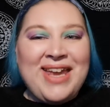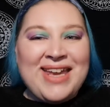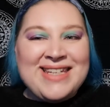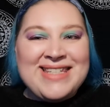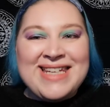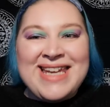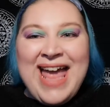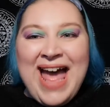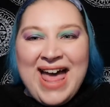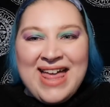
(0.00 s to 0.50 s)

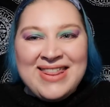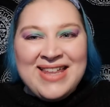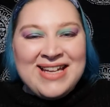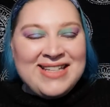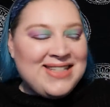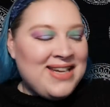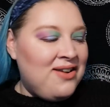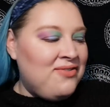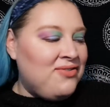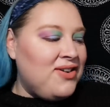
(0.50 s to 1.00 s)
so yeah,
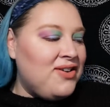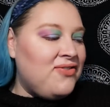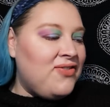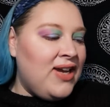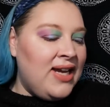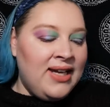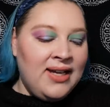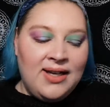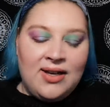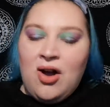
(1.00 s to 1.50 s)
that's
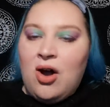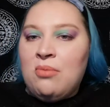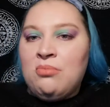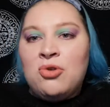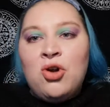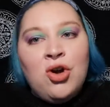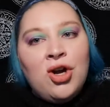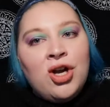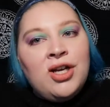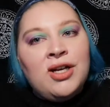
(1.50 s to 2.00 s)
everything. I'm
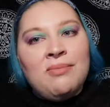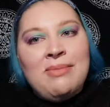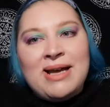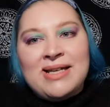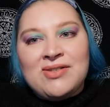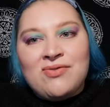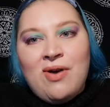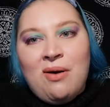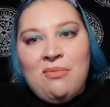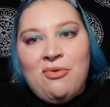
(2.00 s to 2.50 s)
not going to
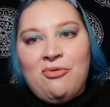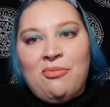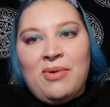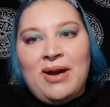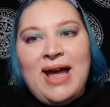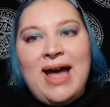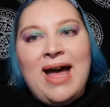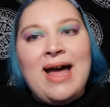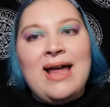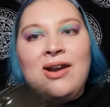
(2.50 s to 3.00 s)
mess around with my
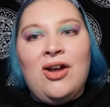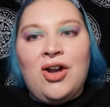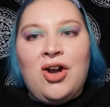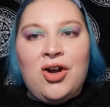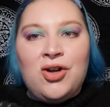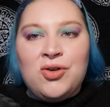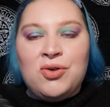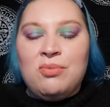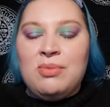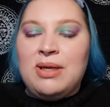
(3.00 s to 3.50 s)
hair like
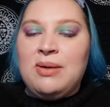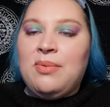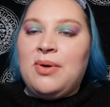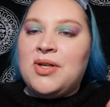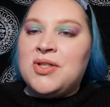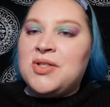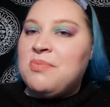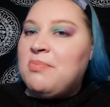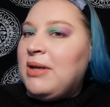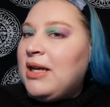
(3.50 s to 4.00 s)
I normally
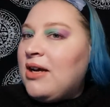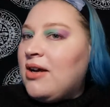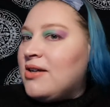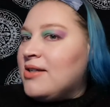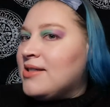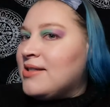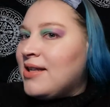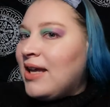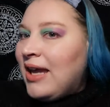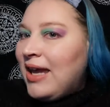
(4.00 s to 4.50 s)
would,
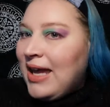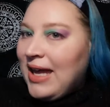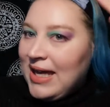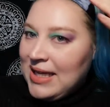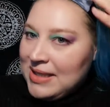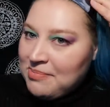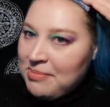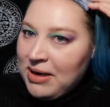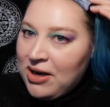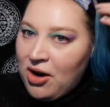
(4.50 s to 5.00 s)
because
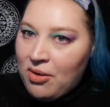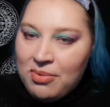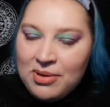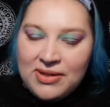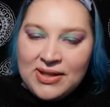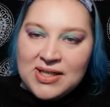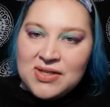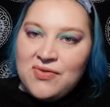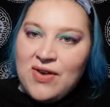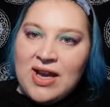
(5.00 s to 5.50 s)
it's been up in
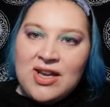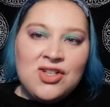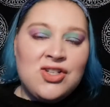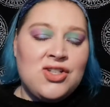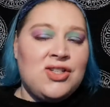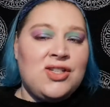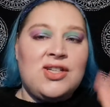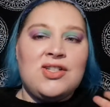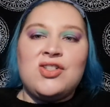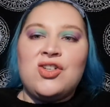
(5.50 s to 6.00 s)
this for
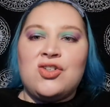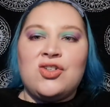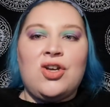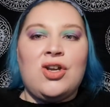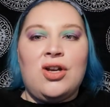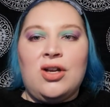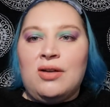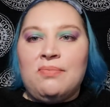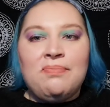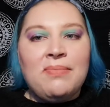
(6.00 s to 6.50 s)
ages and it's just
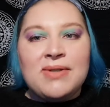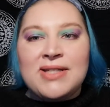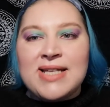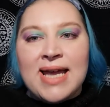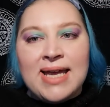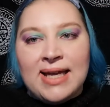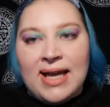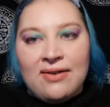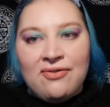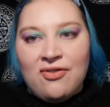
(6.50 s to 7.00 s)
going to
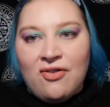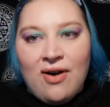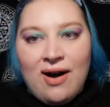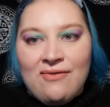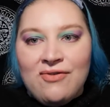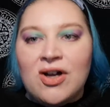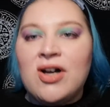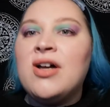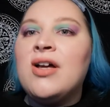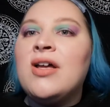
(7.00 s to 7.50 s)
take
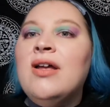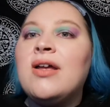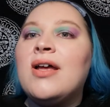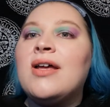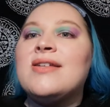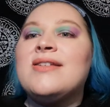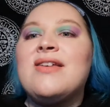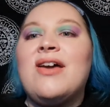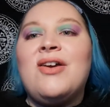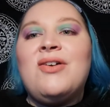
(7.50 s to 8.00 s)
forever.
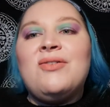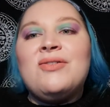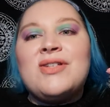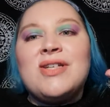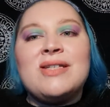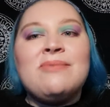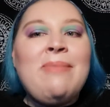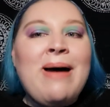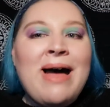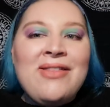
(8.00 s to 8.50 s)
So to
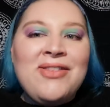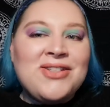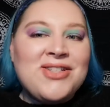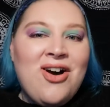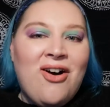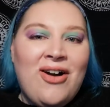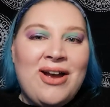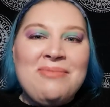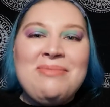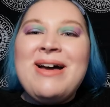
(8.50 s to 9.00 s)
spare the
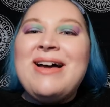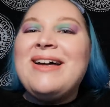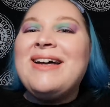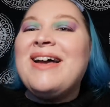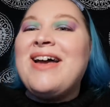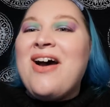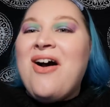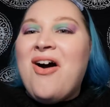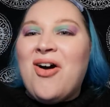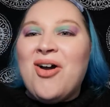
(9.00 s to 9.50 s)
time
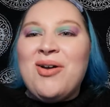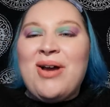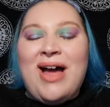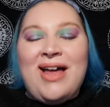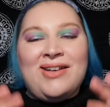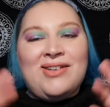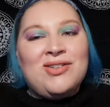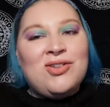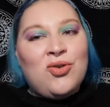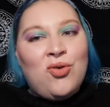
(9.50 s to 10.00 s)

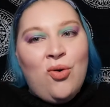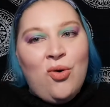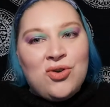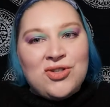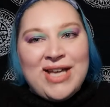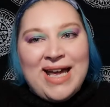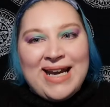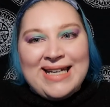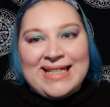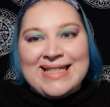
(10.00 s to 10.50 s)
and your
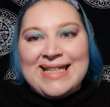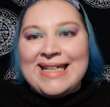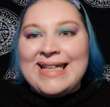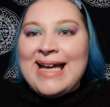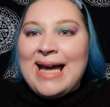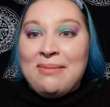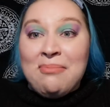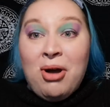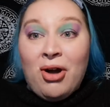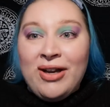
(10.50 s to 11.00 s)
sanity
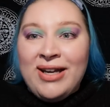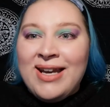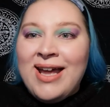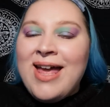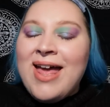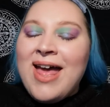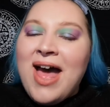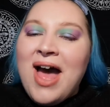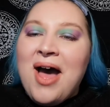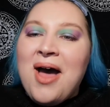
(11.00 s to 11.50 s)
and mine,
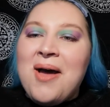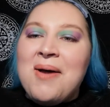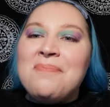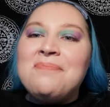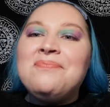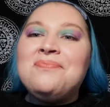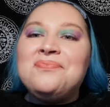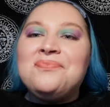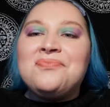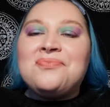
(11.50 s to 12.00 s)

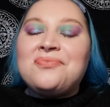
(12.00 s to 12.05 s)
I'm